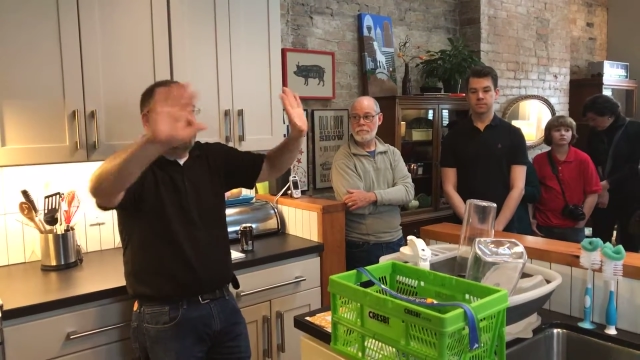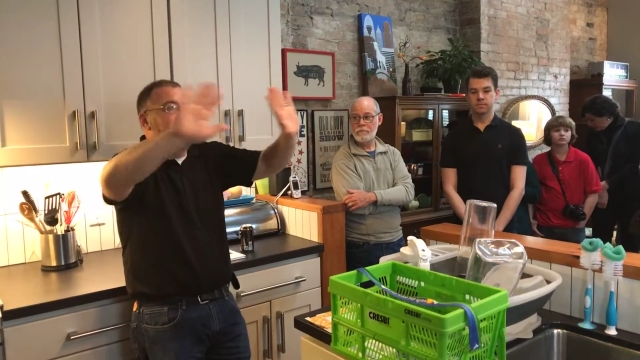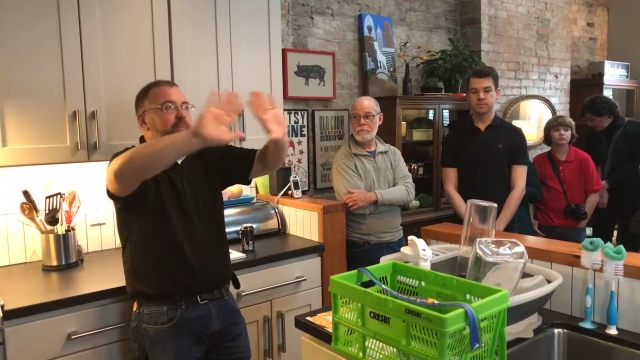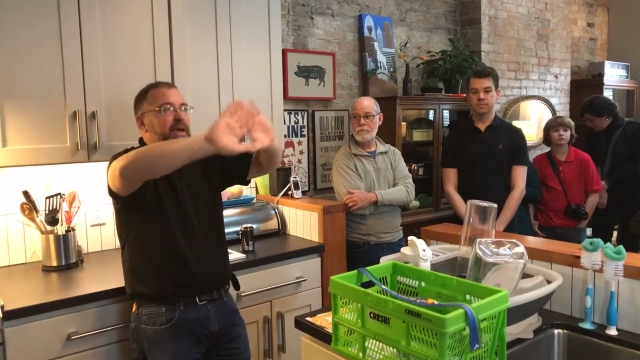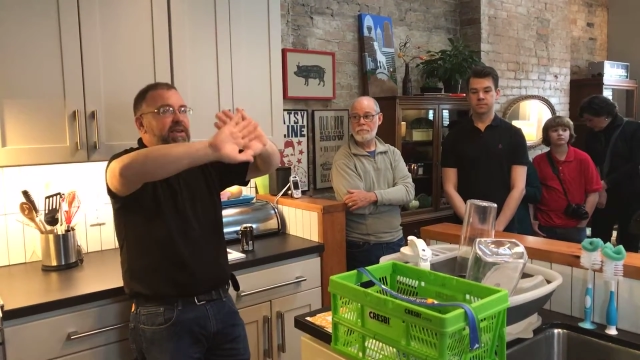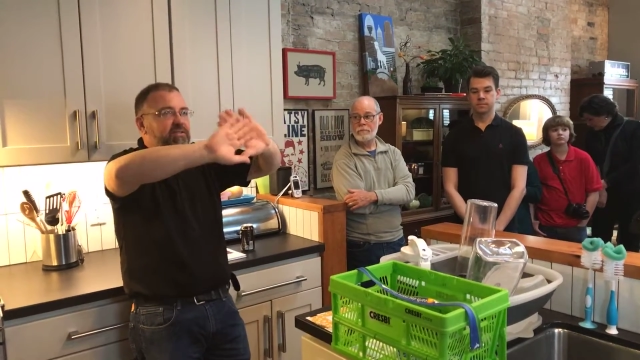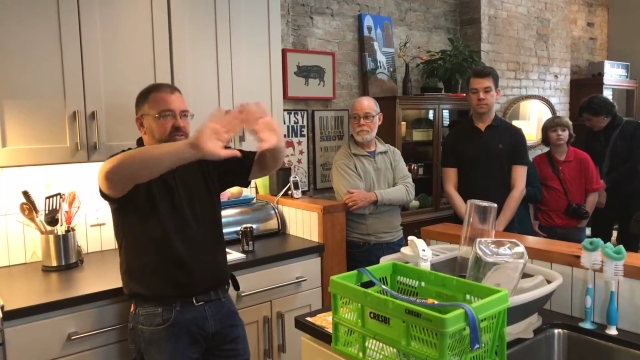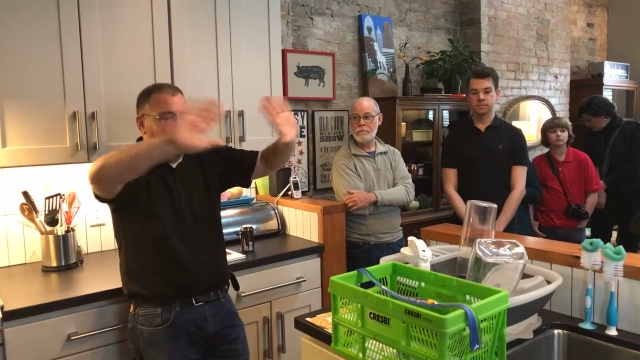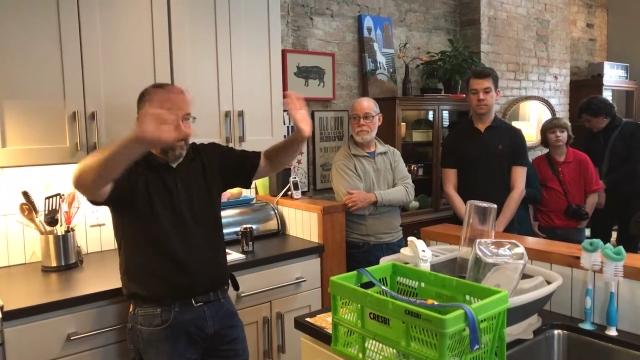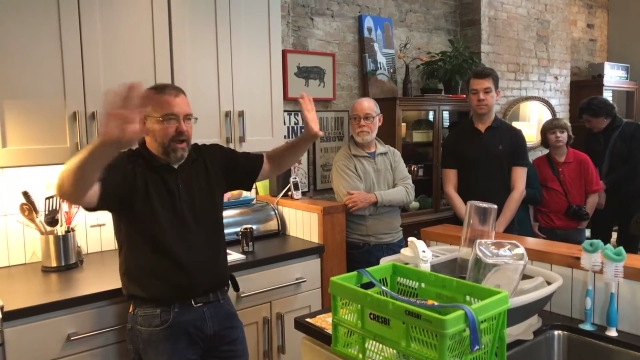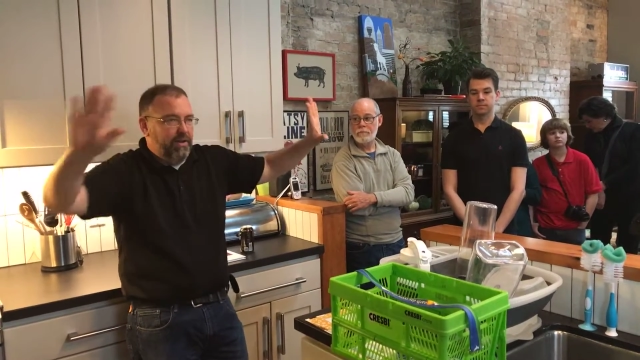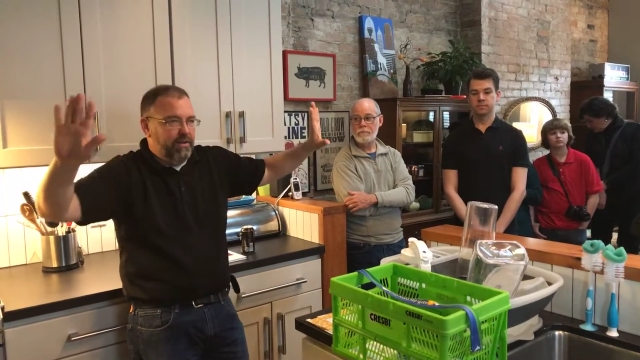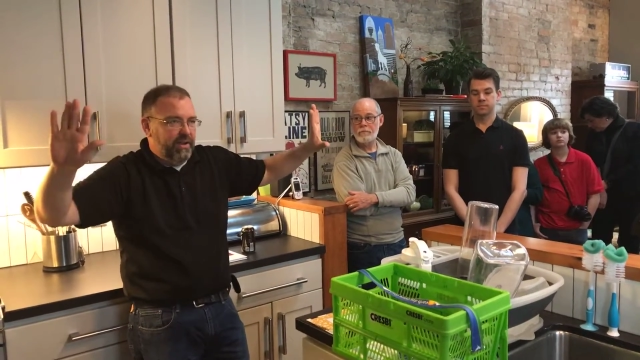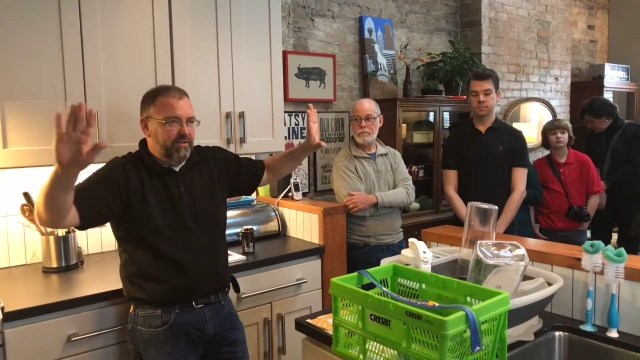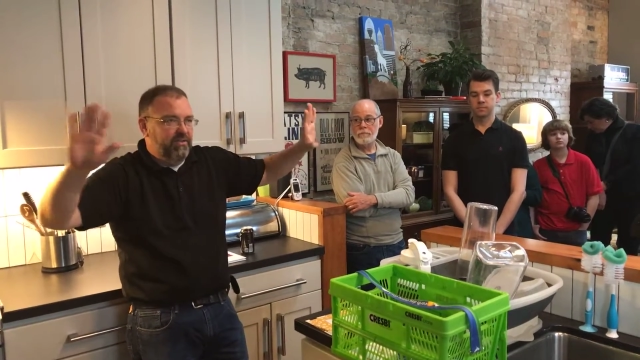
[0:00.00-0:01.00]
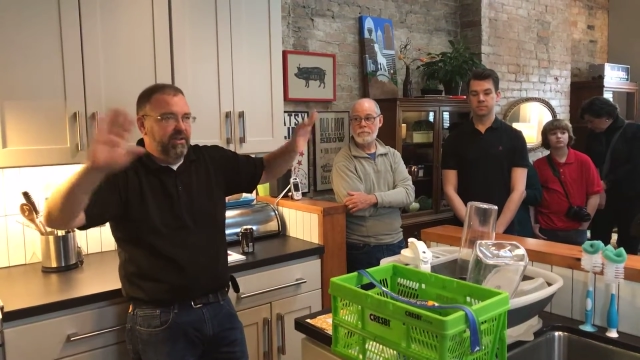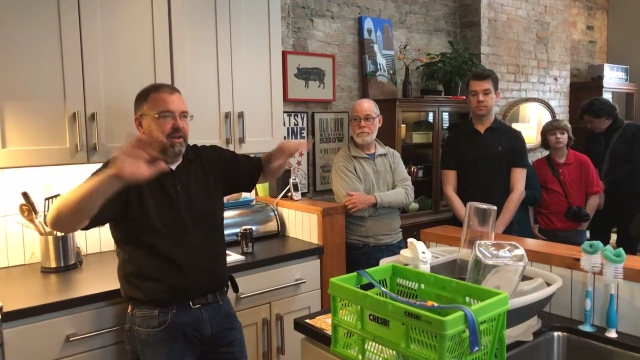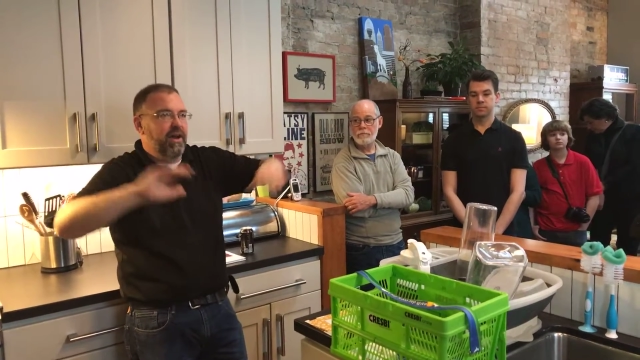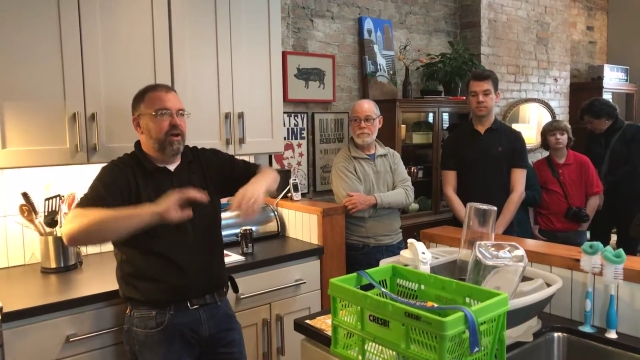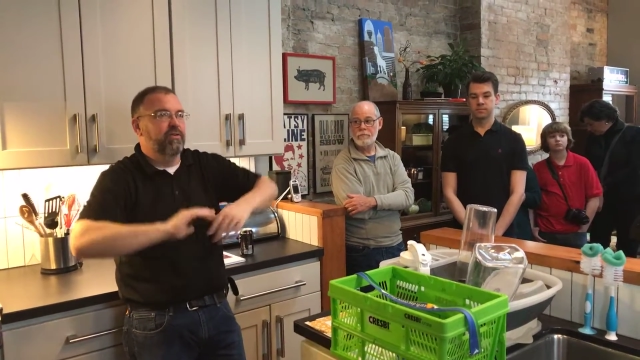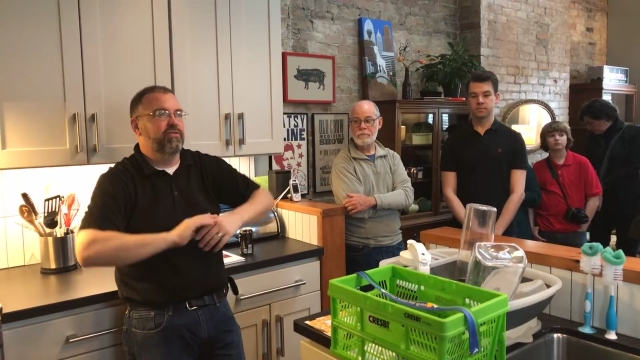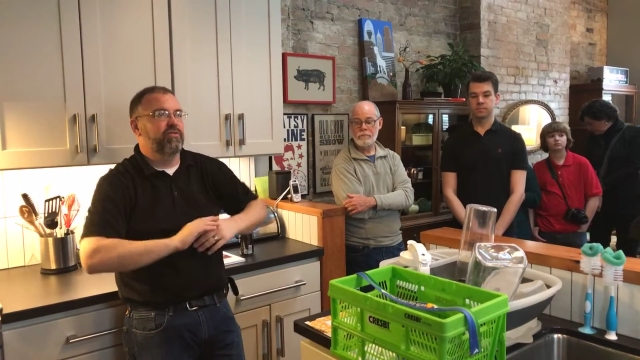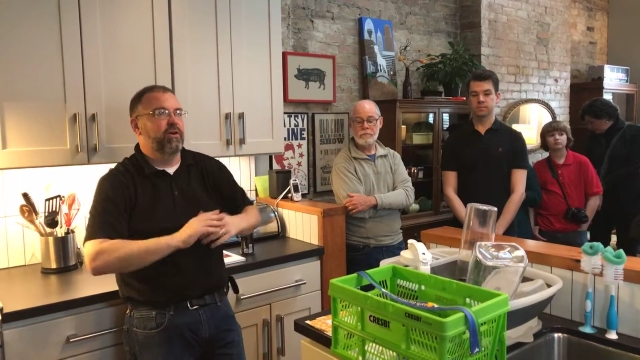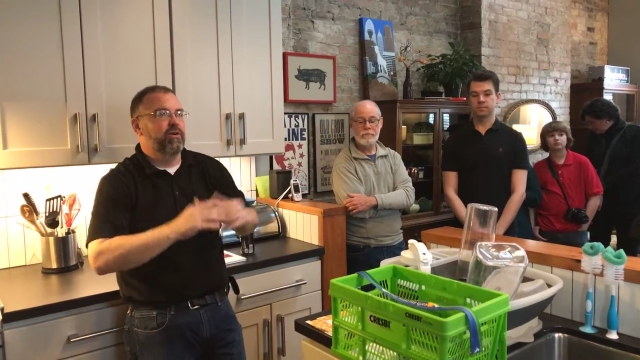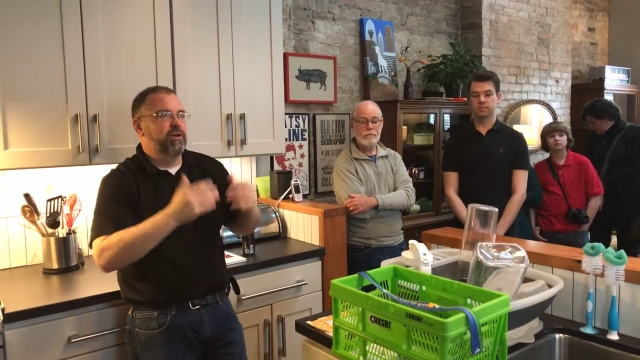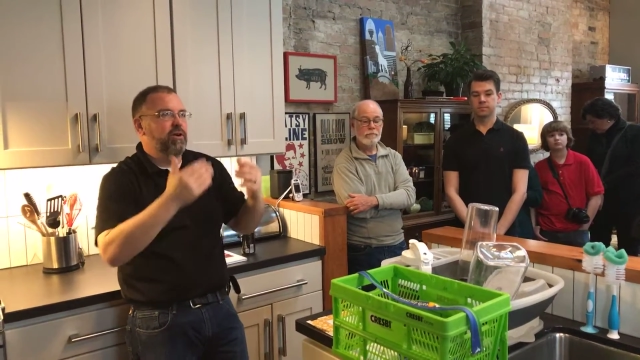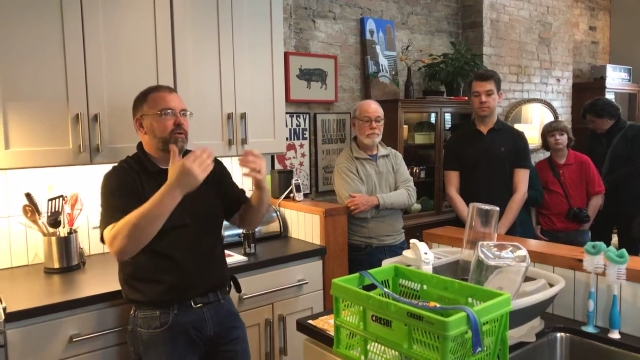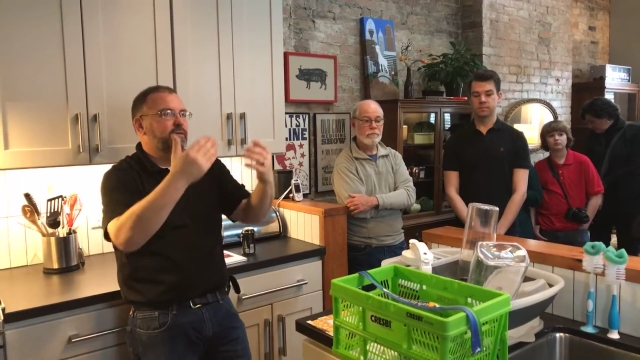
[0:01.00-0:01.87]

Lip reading: of space around us, so you